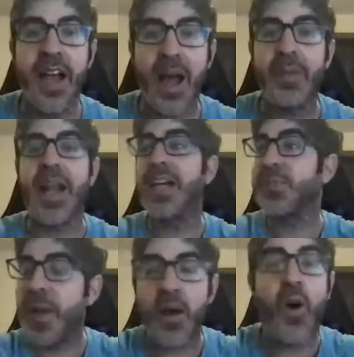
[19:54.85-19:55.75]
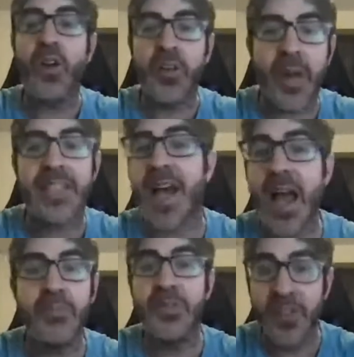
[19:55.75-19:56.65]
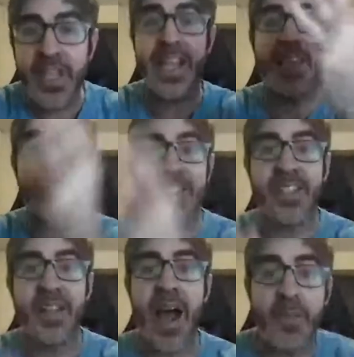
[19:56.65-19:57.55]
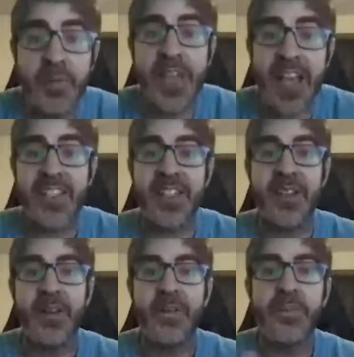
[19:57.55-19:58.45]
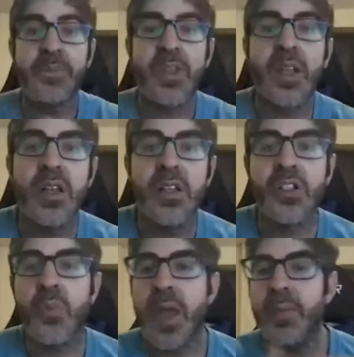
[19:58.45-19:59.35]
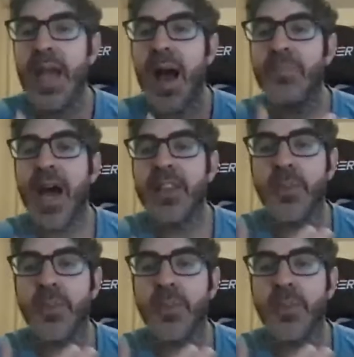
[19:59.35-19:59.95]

I mean, I spend all of my time looking at this. I'm obsessed. So maybe I'm not